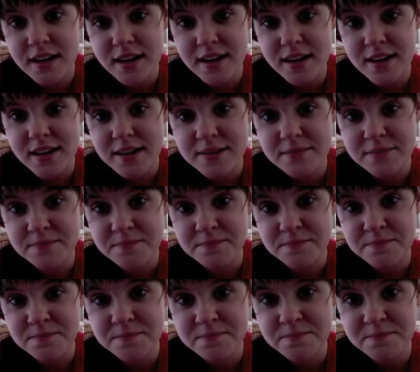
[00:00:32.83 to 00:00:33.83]
Um,
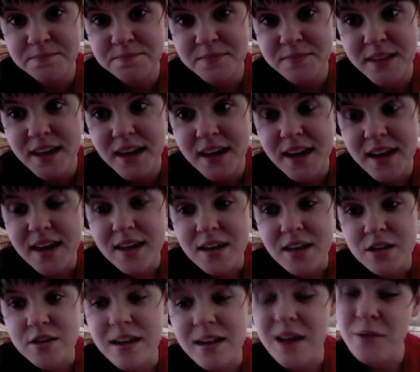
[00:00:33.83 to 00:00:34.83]

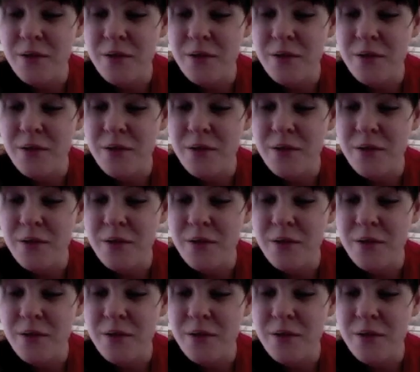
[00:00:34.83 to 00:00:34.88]
so yeah, I